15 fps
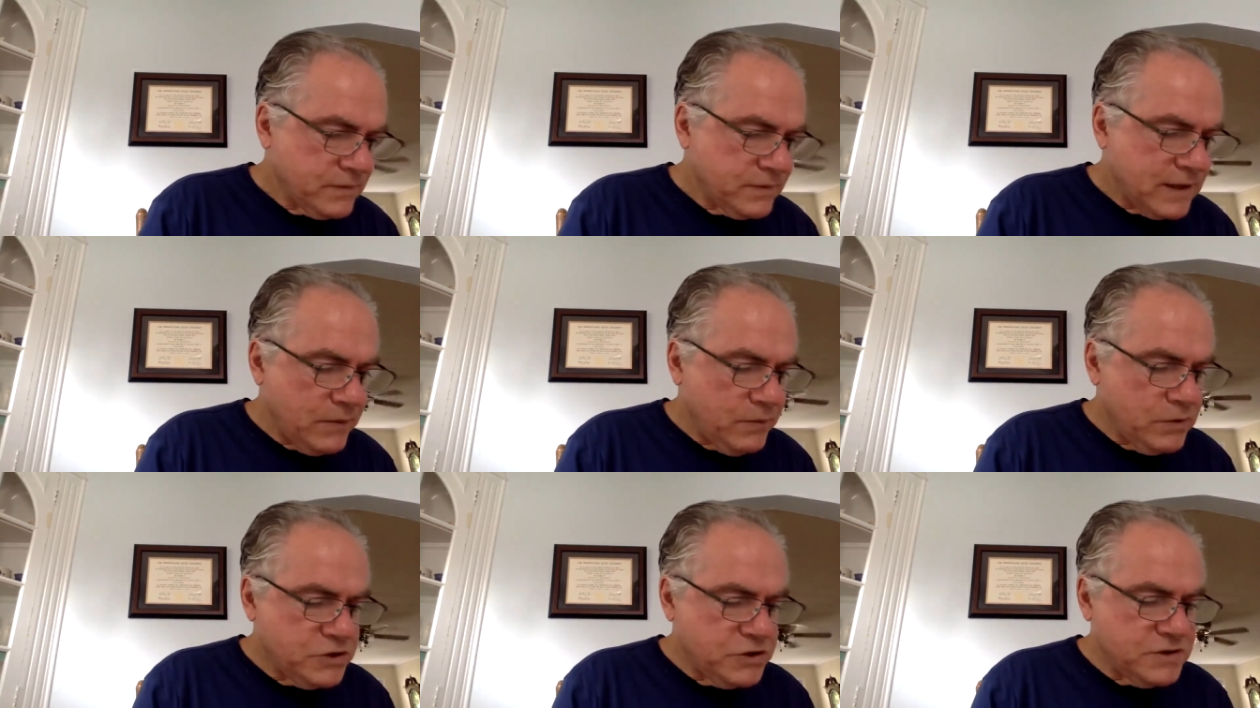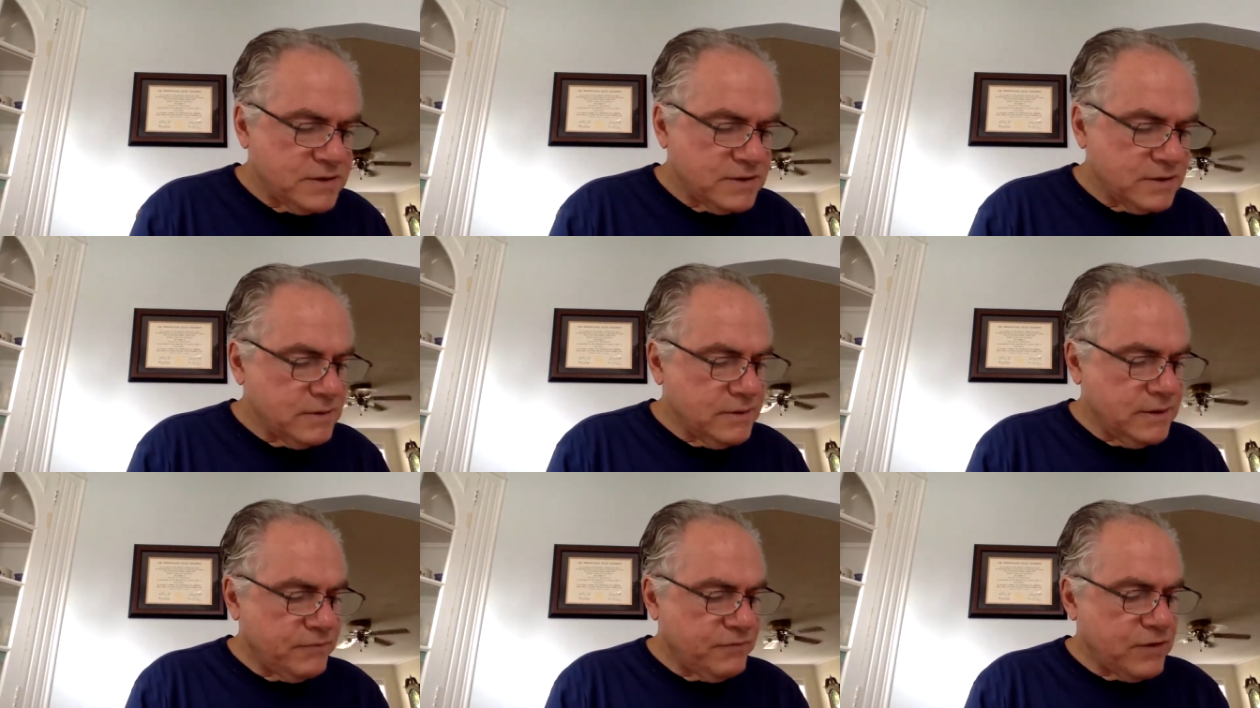That which is,
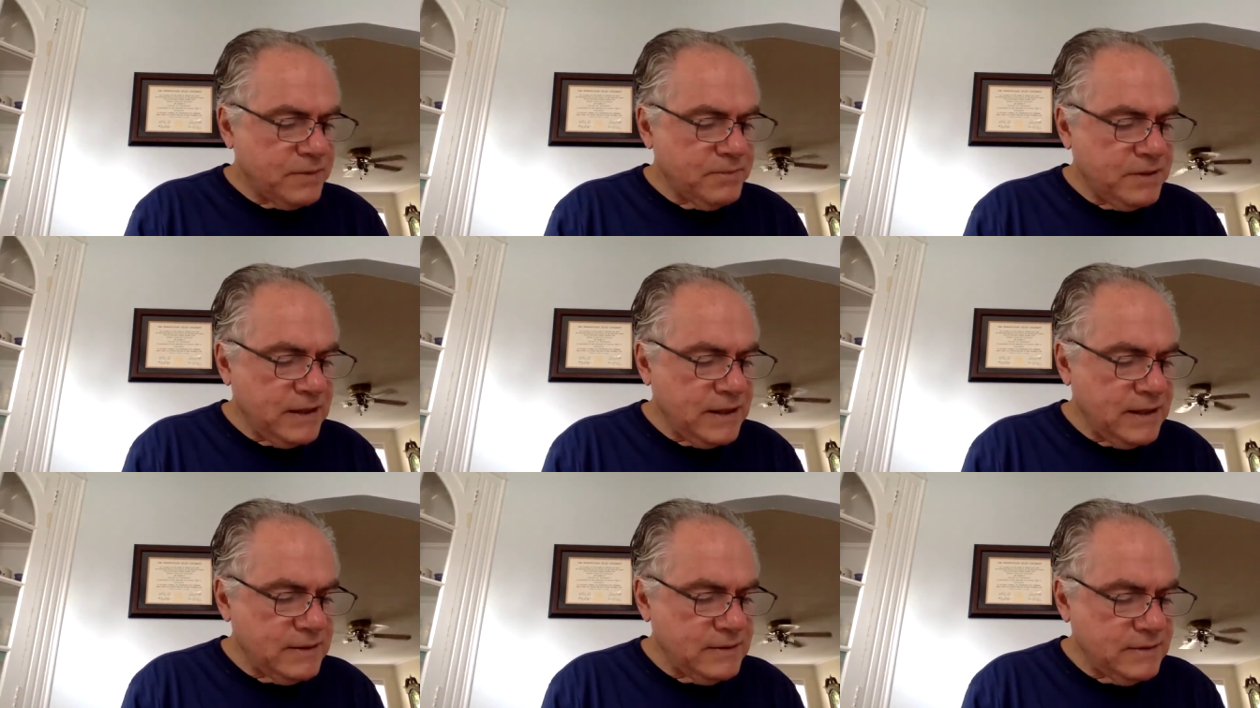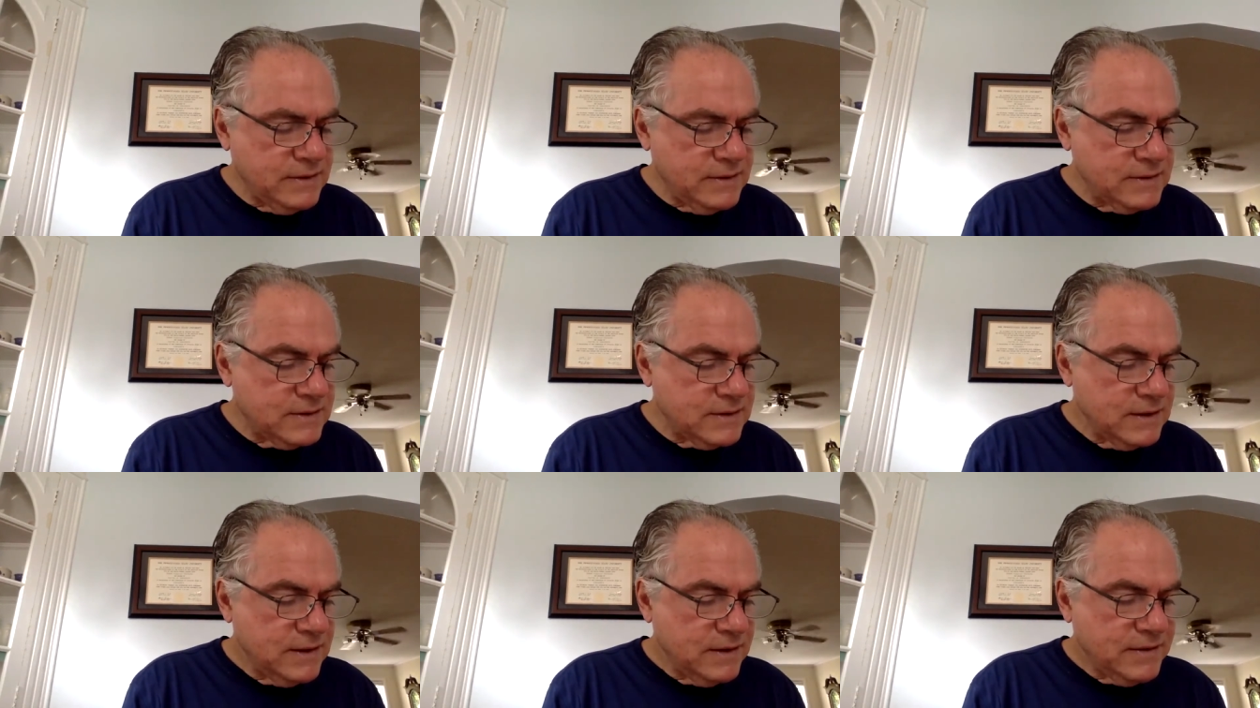you know, fragment eight
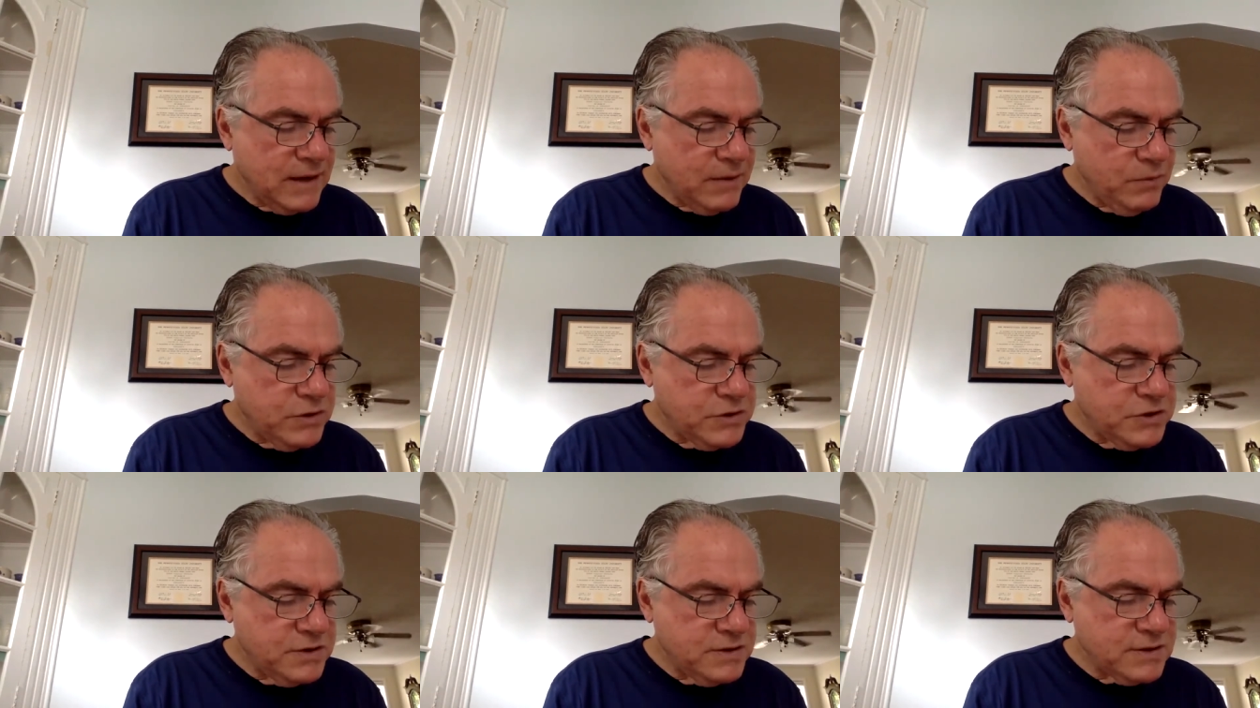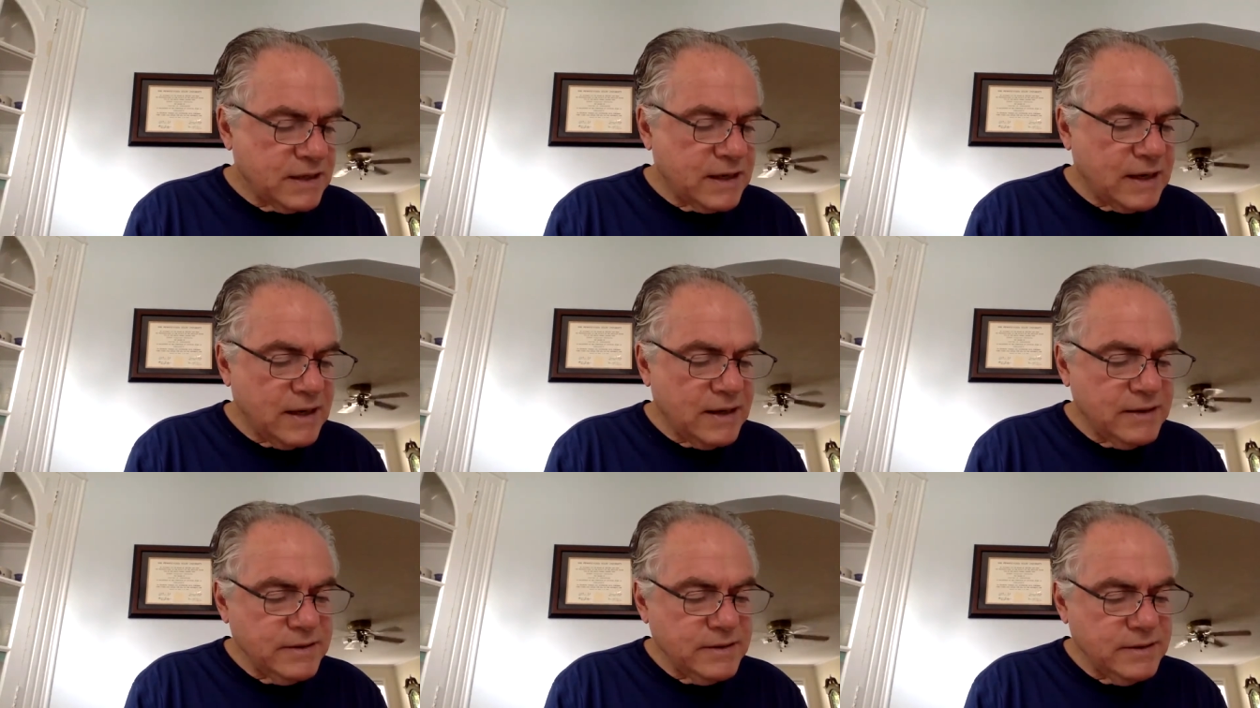is that which is uh,
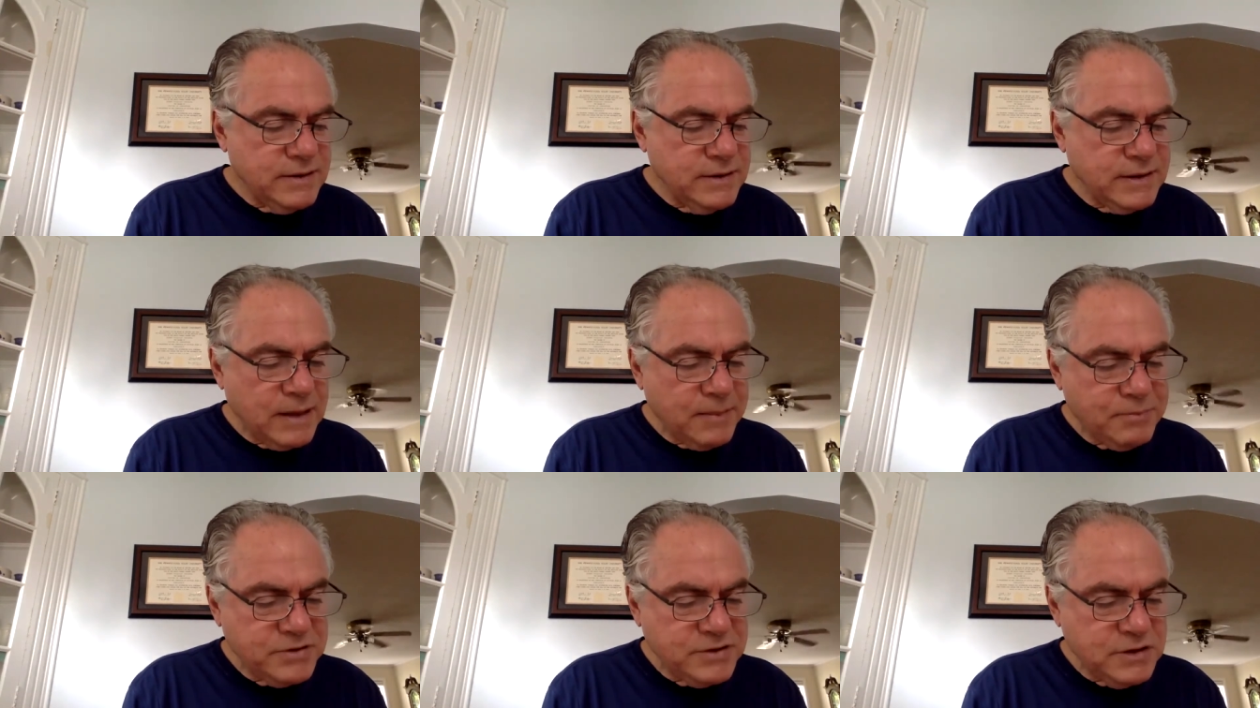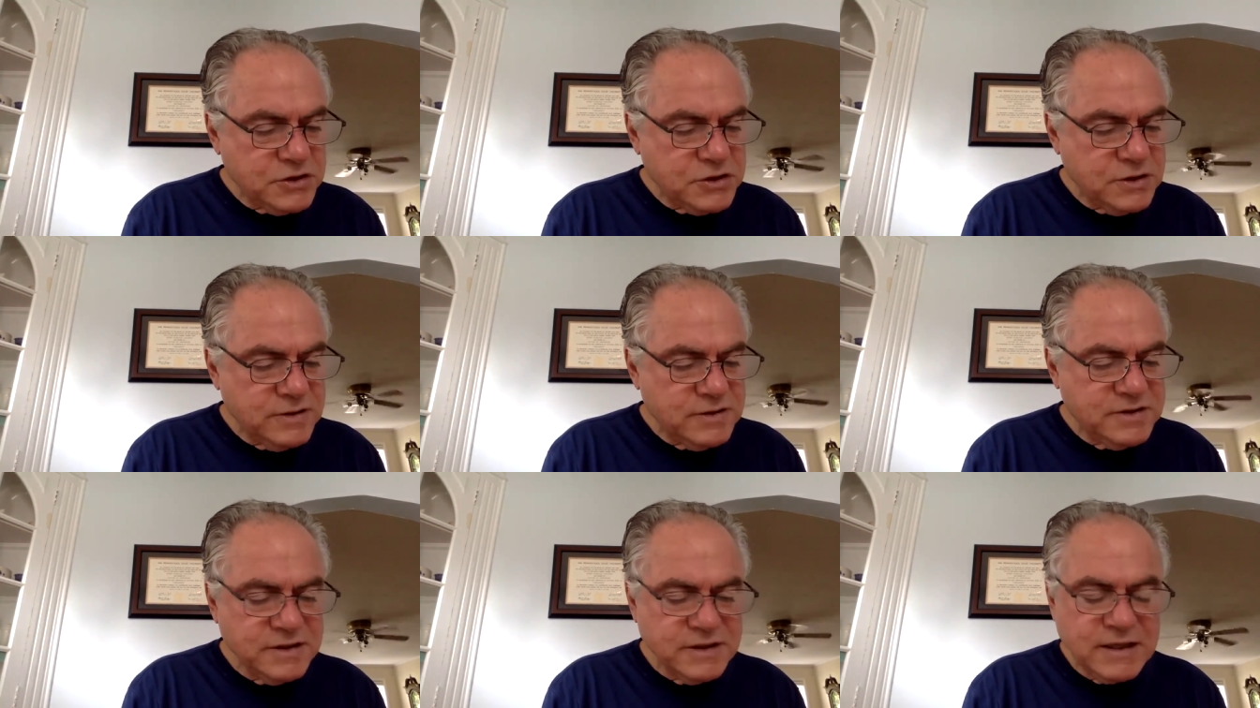in opposition
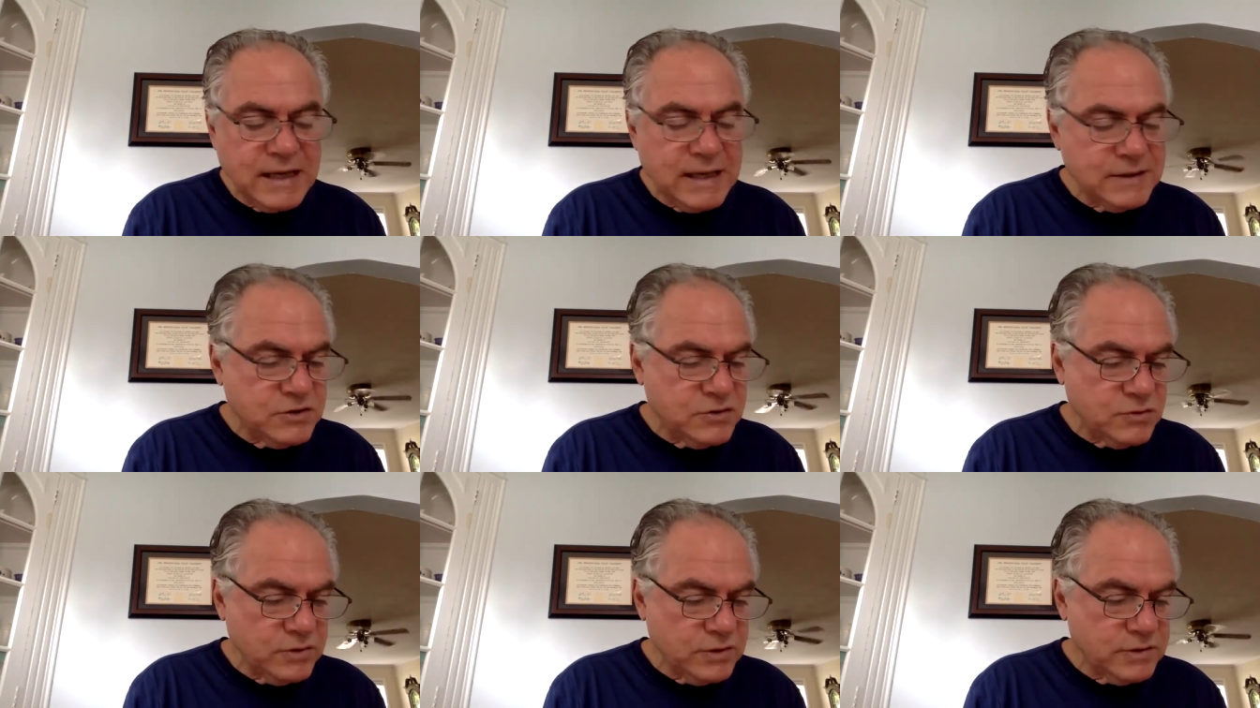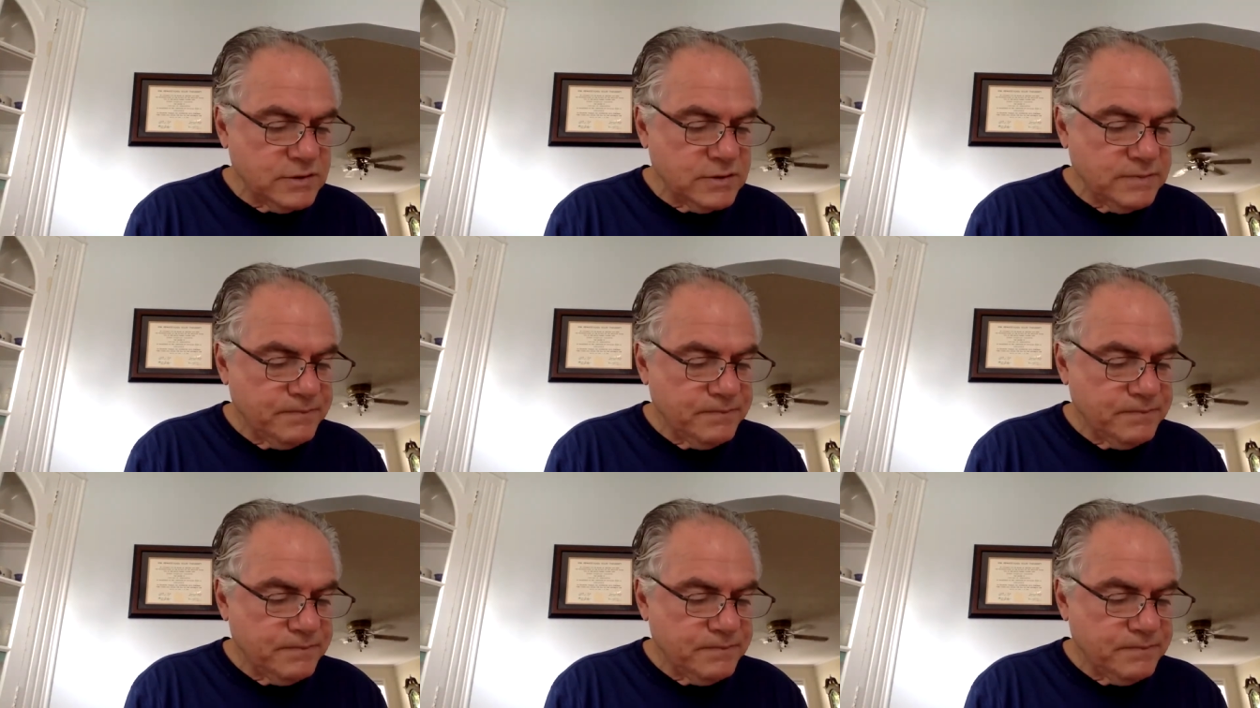is in consort.